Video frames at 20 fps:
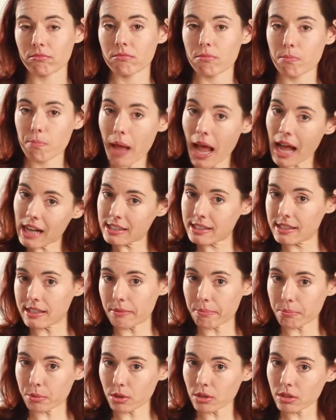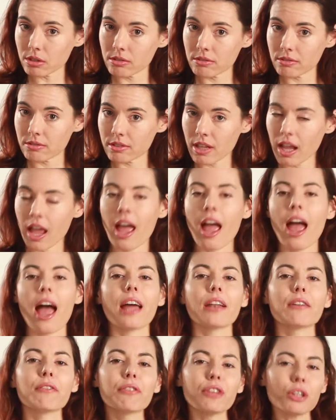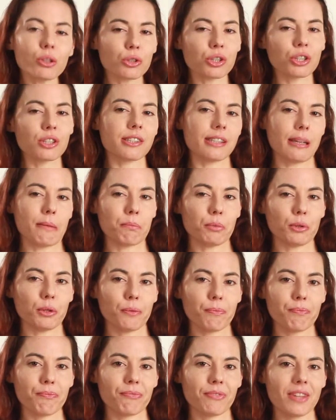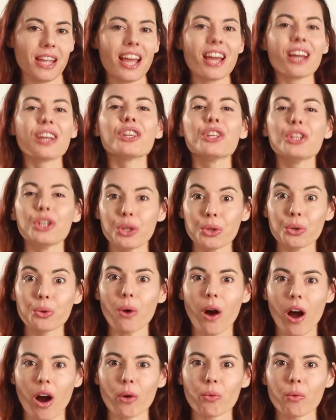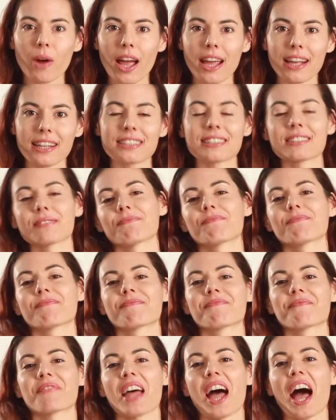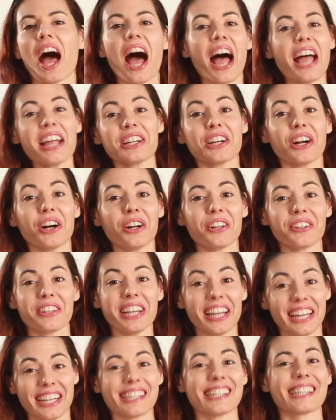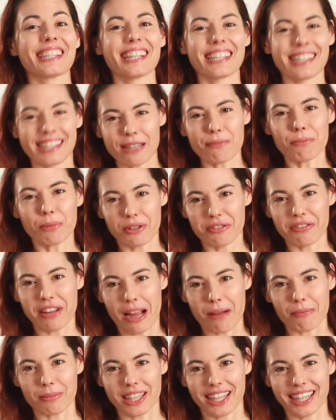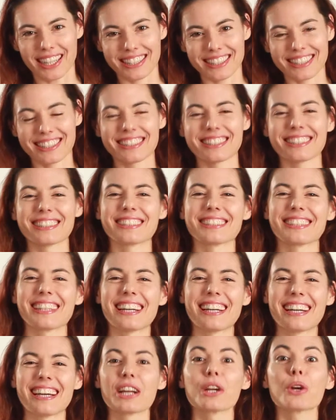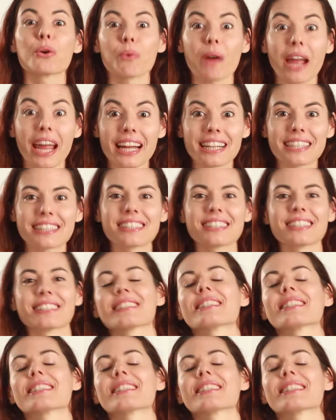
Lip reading: past simple, and future simple, you are right. I call this the simple family. Great.